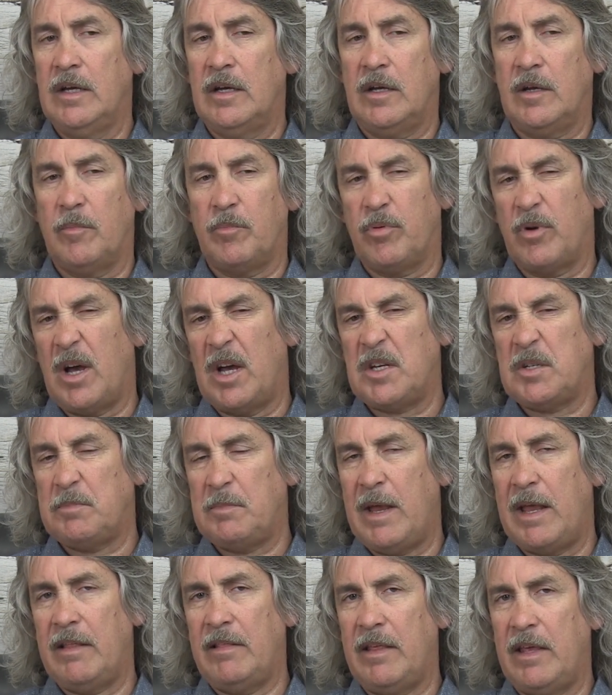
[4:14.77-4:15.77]
comprised
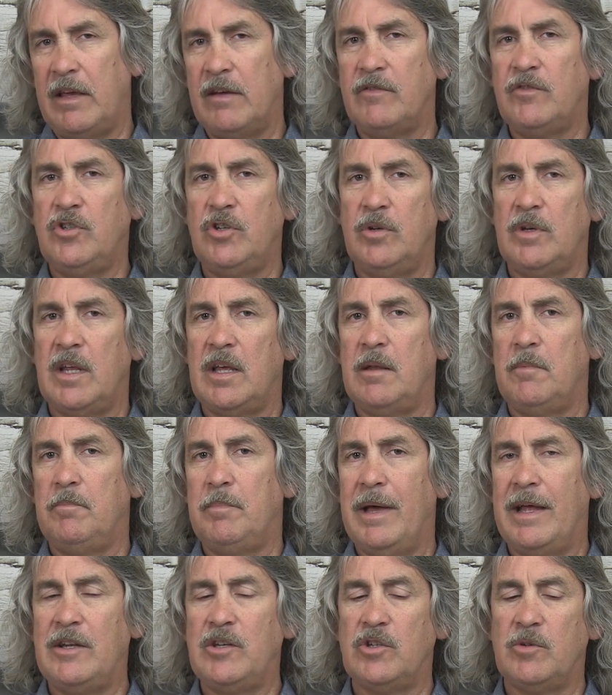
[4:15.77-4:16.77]
mainly of Judah and
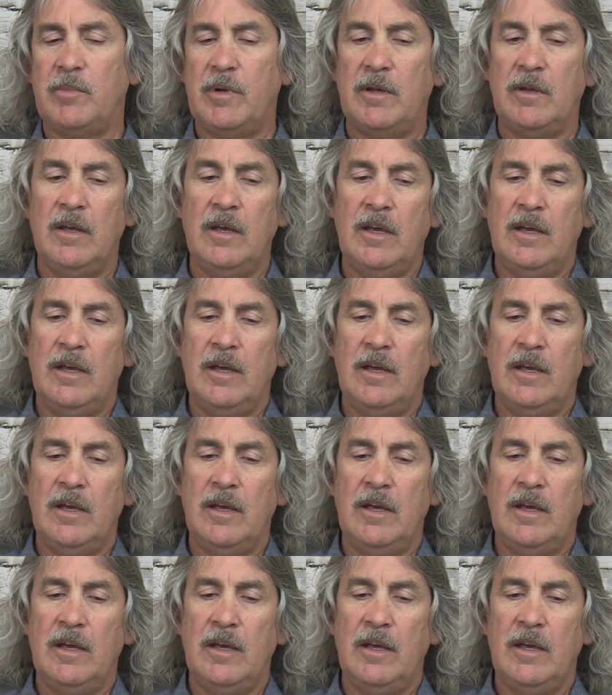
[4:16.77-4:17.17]
Benjamin.